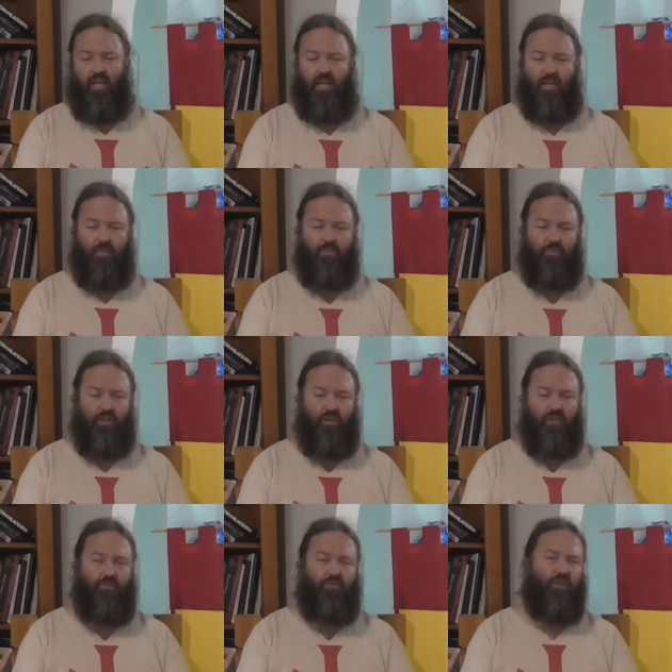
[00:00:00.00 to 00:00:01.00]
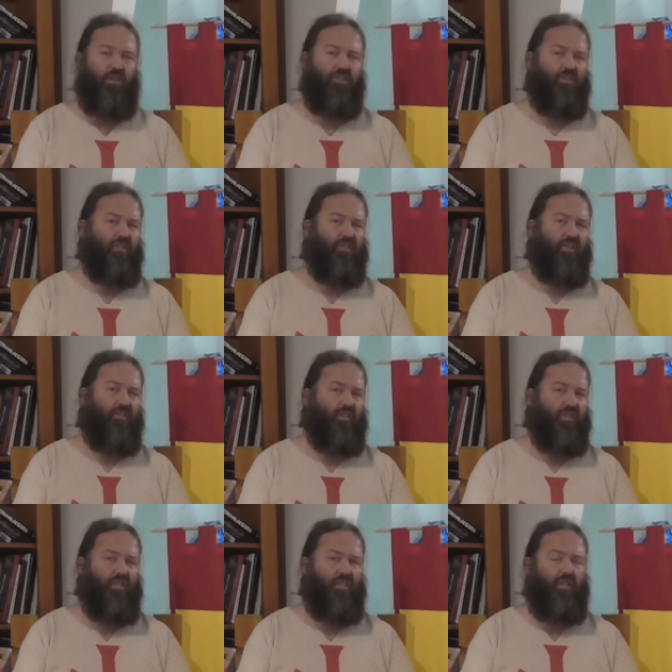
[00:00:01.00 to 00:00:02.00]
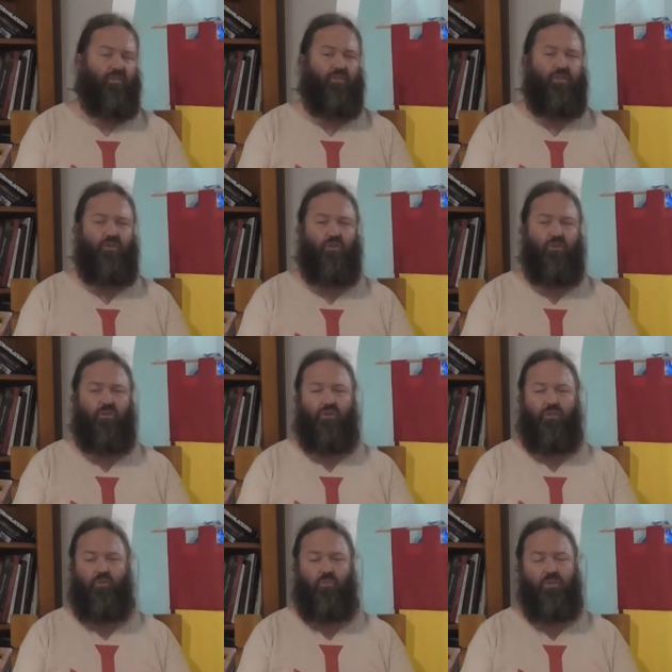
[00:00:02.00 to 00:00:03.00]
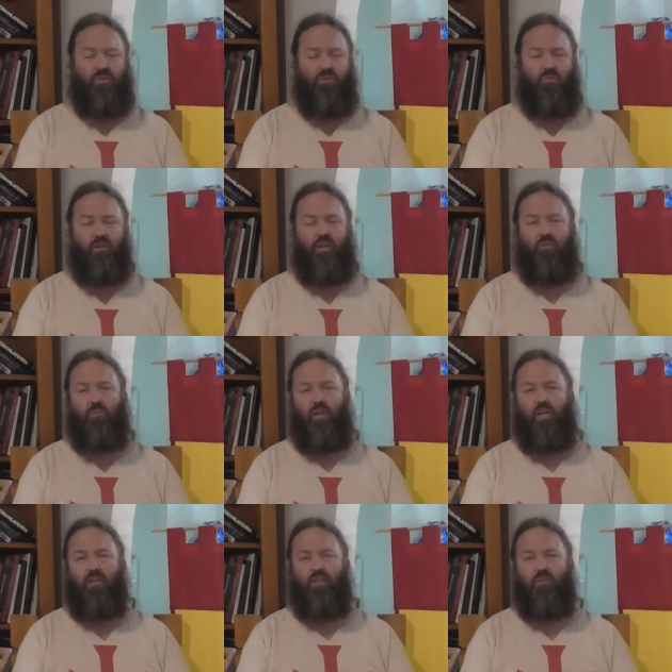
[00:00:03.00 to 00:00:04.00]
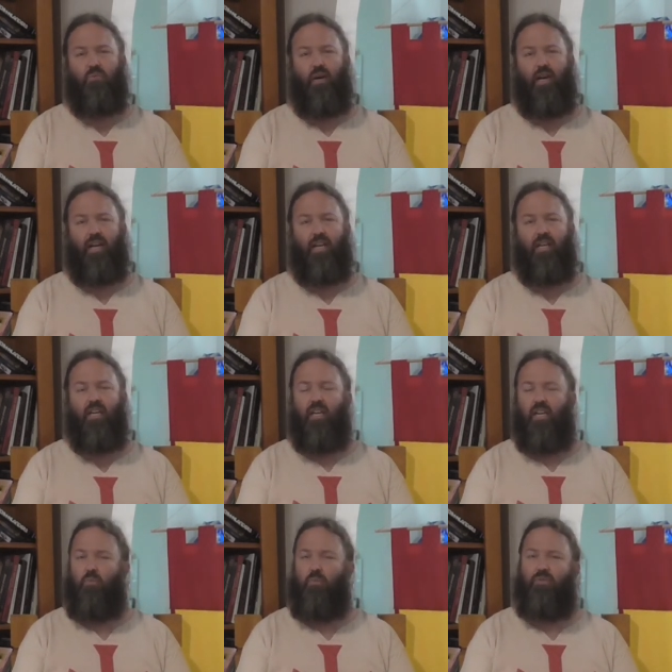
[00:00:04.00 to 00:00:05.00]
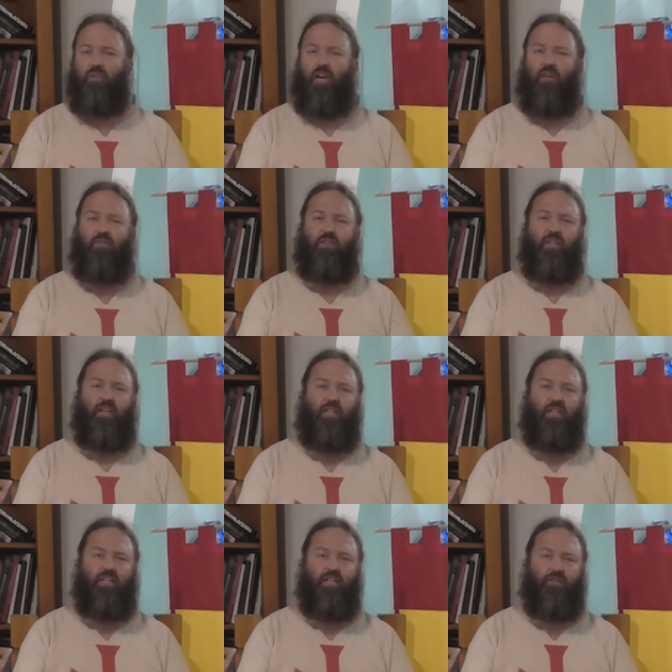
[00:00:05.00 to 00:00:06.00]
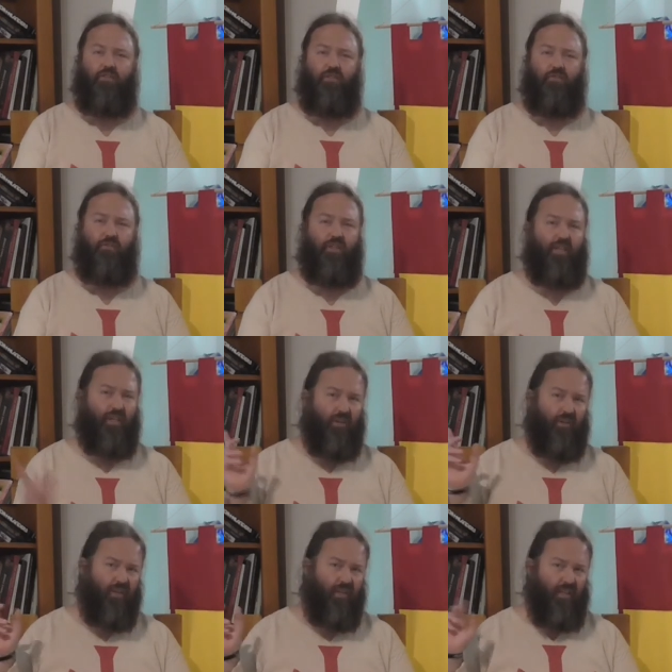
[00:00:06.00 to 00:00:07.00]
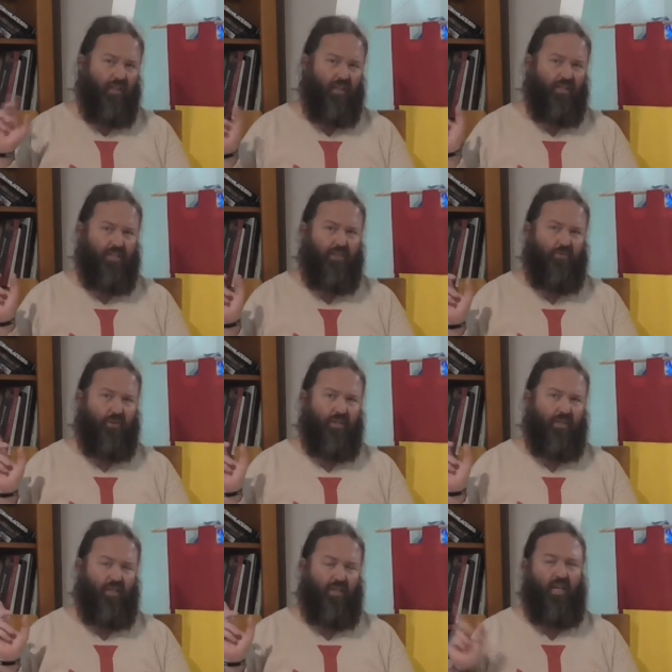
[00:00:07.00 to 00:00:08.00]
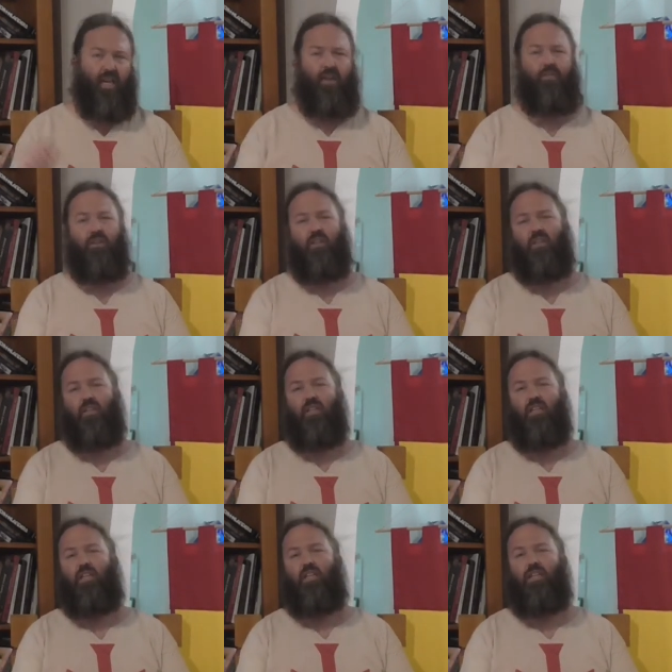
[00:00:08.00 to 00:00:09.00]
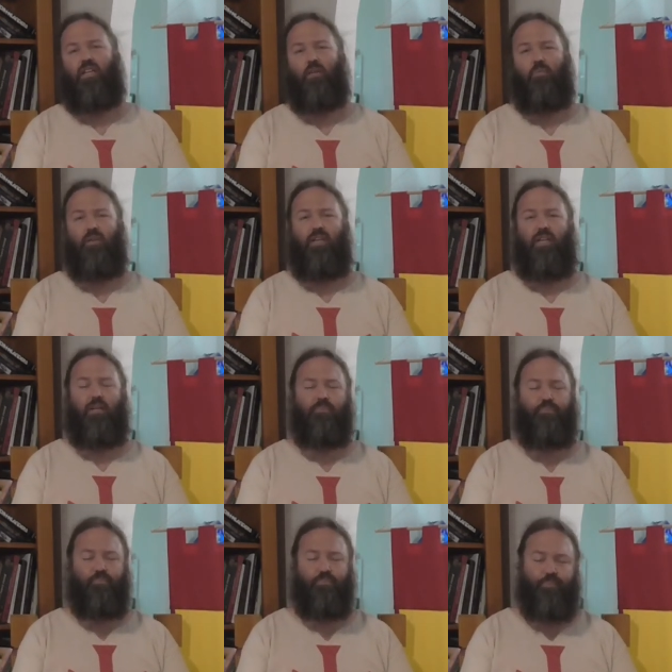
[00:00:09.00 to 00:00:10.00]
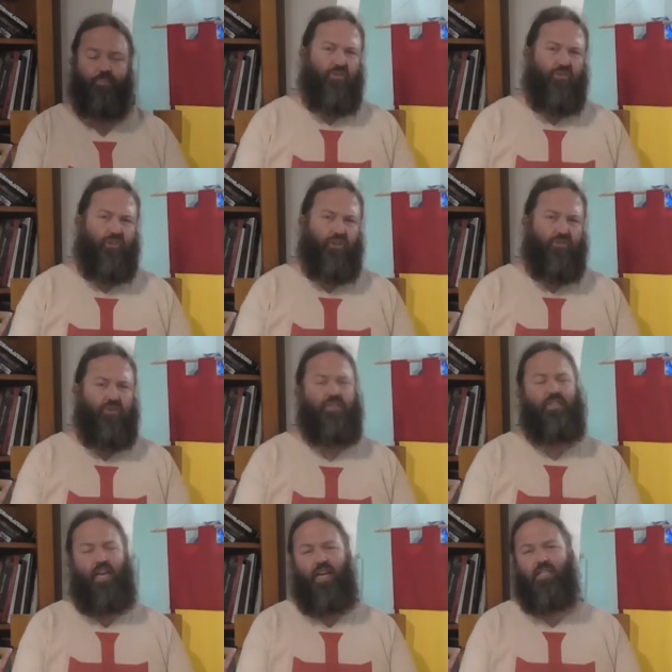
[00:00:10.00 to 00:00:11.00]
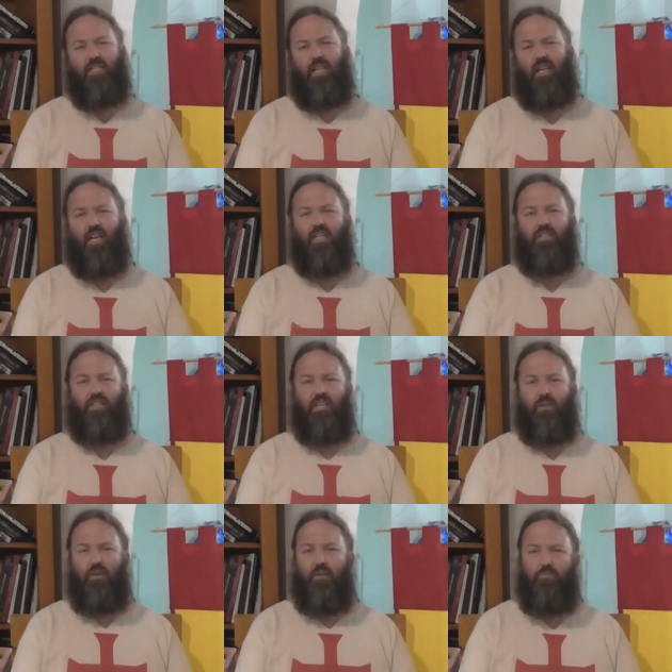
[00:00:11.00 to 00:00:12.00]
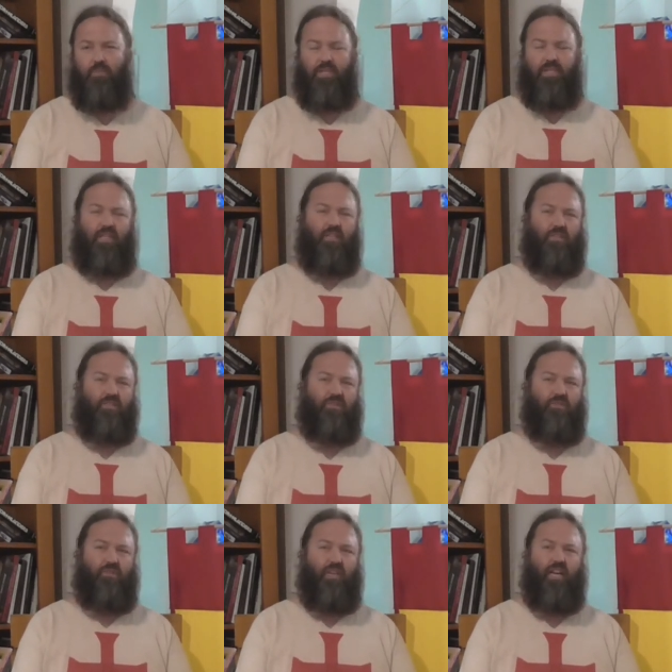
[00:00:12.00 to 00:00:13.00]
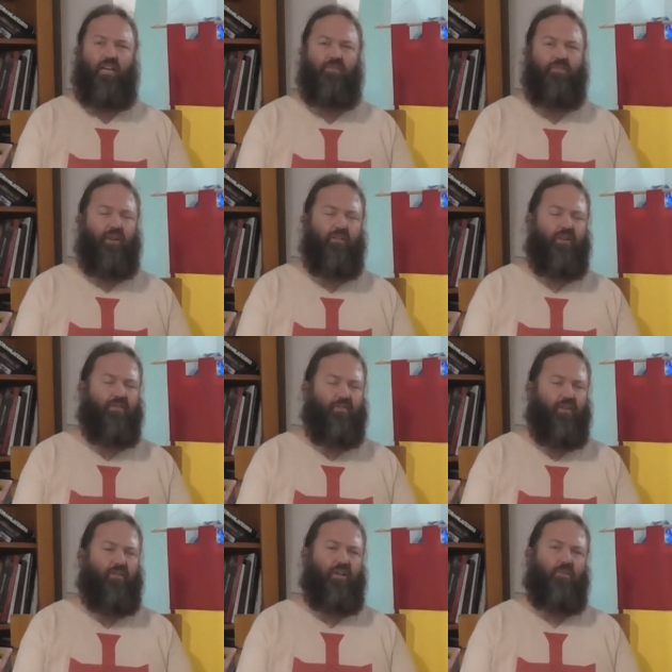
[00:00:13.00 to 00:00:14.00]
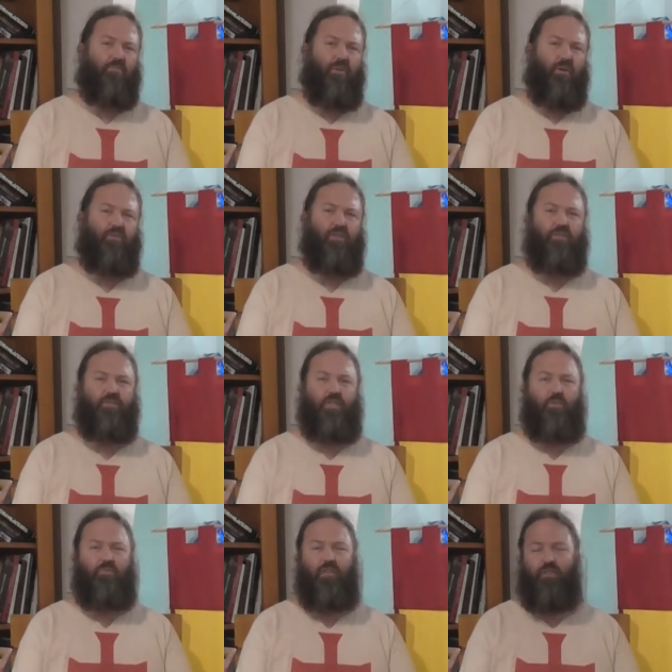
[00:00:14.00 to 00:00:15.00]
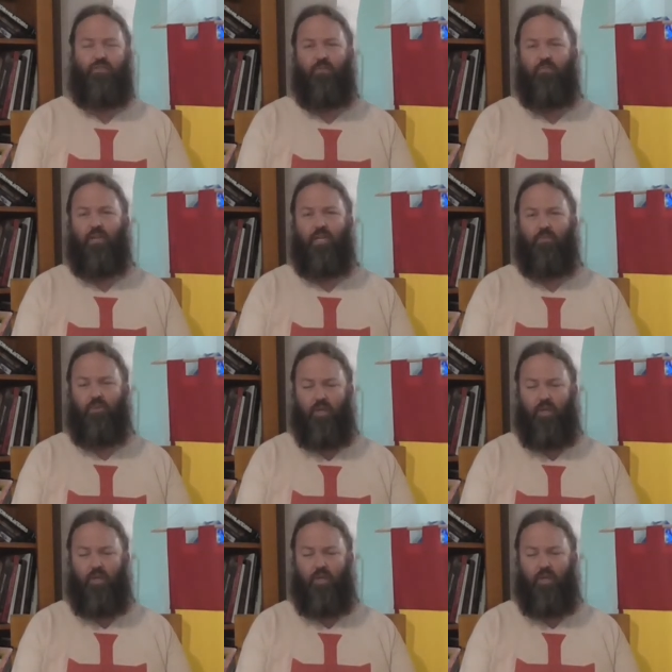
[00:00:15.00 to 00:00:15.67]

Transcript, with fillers: the conversion of the north was already well underway, and we've covered that in a different video. Let's see if we can have a link up here. The Crusades are largely misunderstood and a very, very emotive subject for many